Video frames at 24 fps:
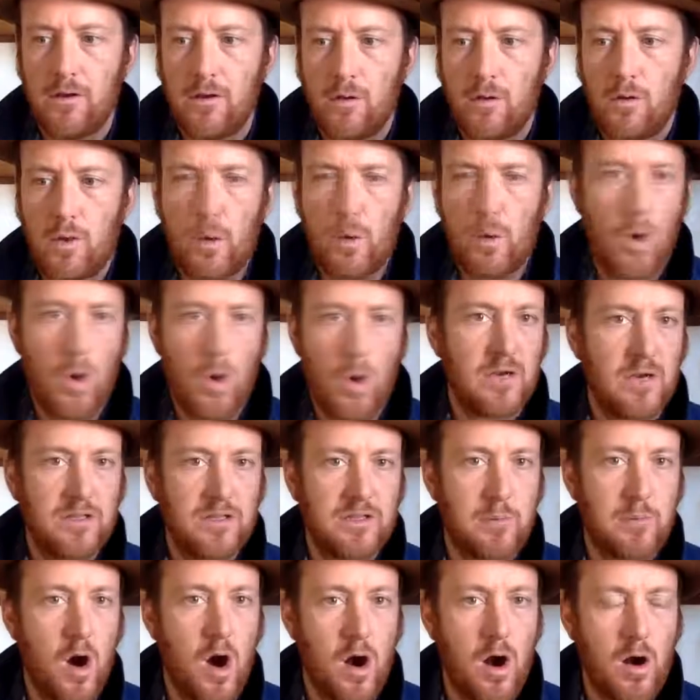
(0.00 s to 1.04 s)
we walked in the
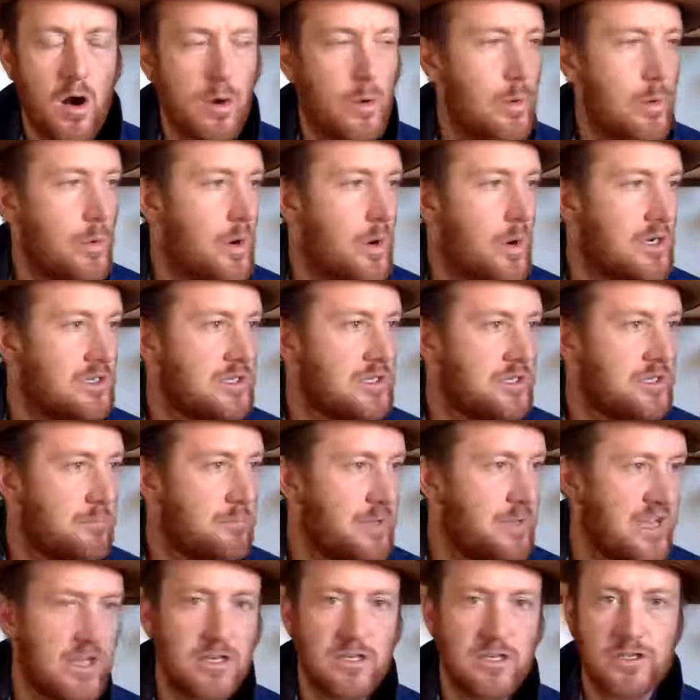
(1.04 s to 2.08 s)
park, we walked in the
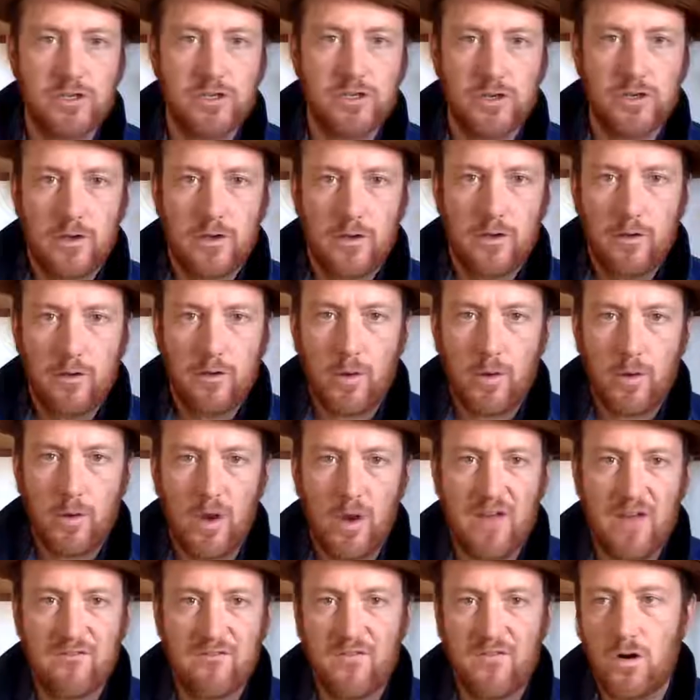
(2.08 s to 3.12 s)
beach, we
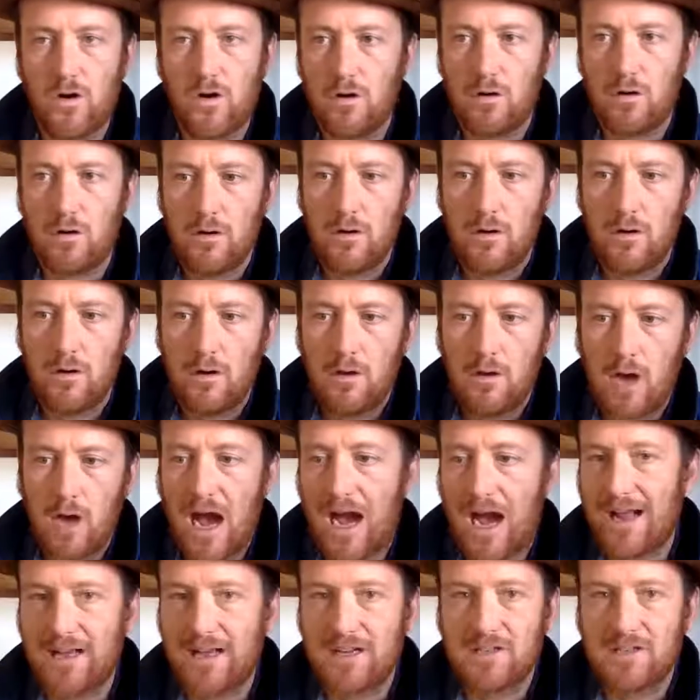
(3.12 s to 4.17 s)
went for
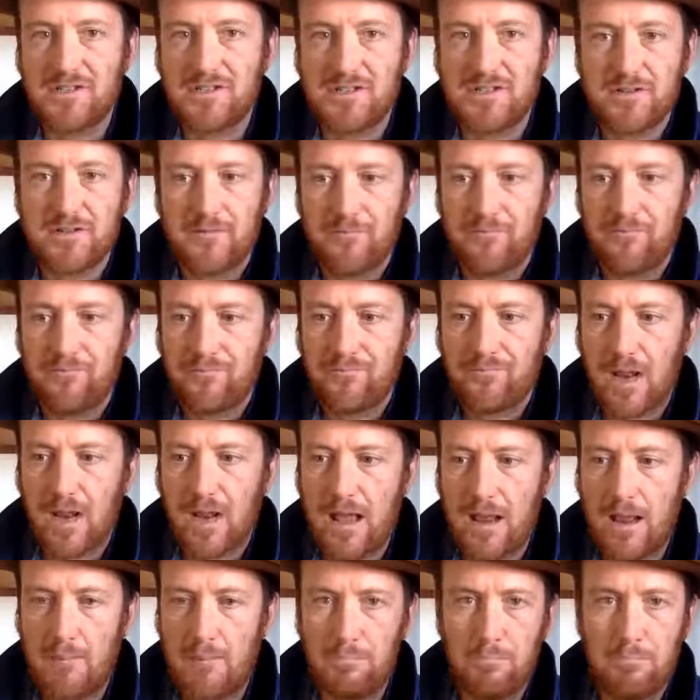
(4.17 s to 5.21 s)
hikes
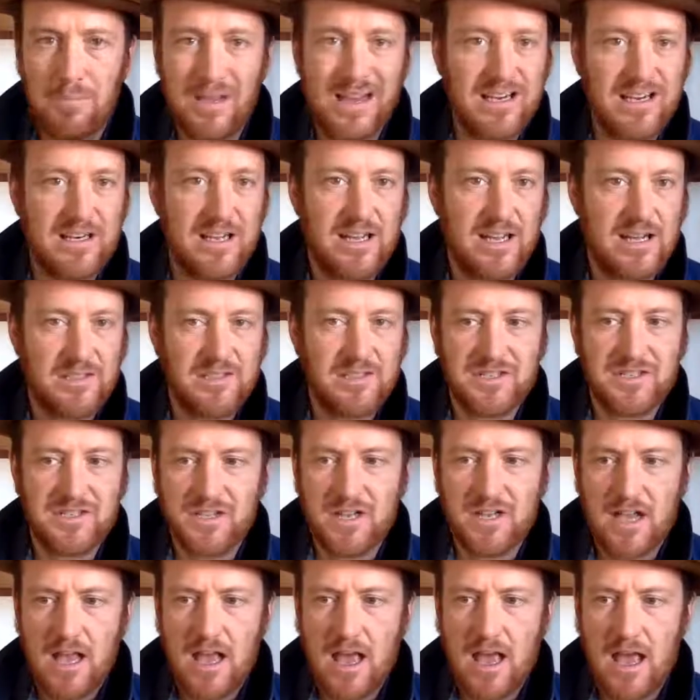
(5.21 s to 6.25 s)
and
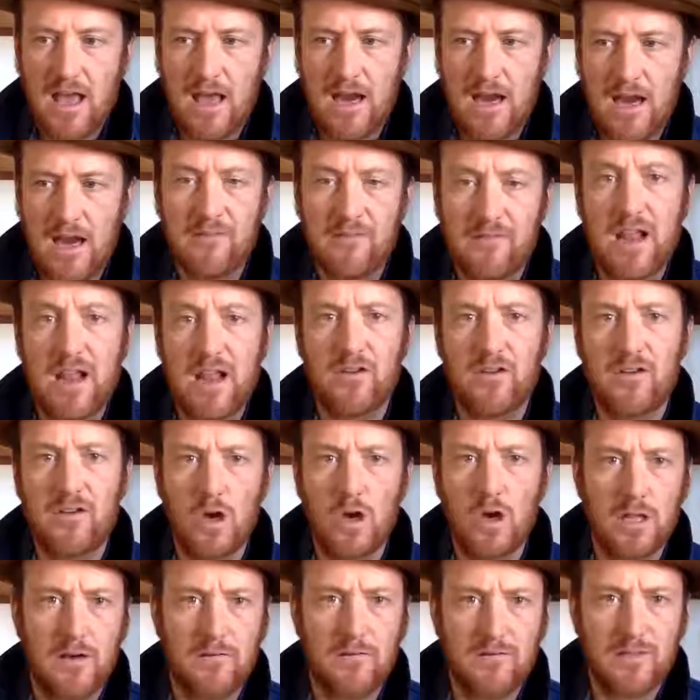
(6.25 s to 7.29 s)
picnics, and I've never known
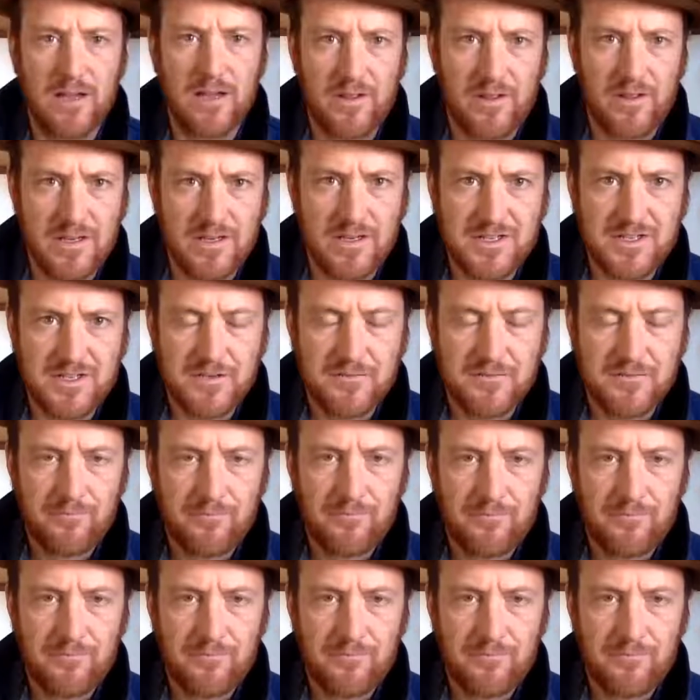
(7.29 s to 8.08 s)
love like this.